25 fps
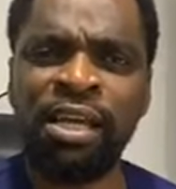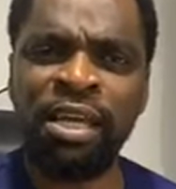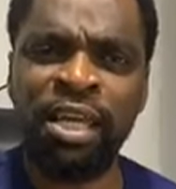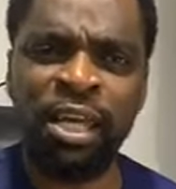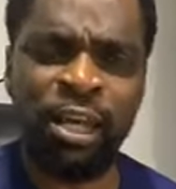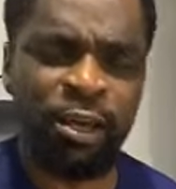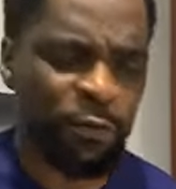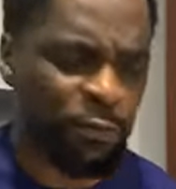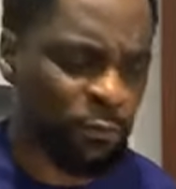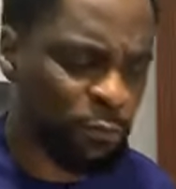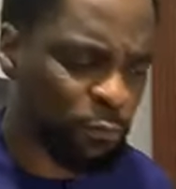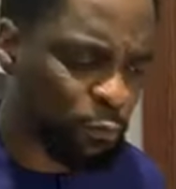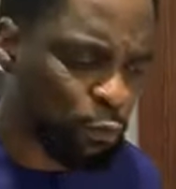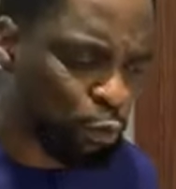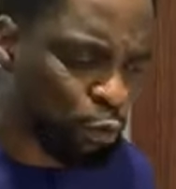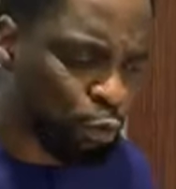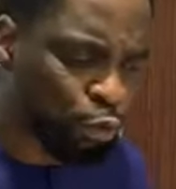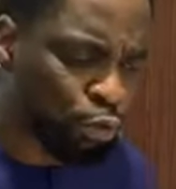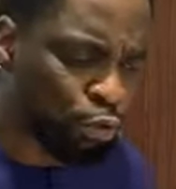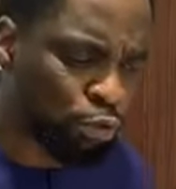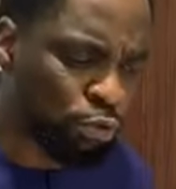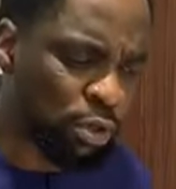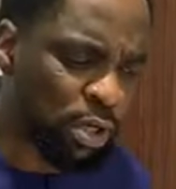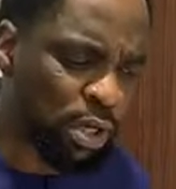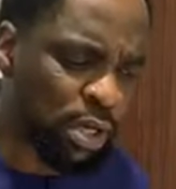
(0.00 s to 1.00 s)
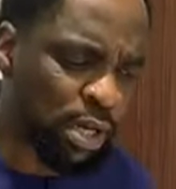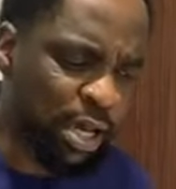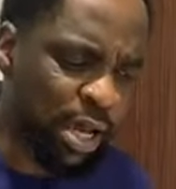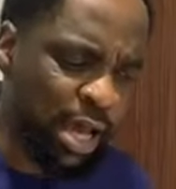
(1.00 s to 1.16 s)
a few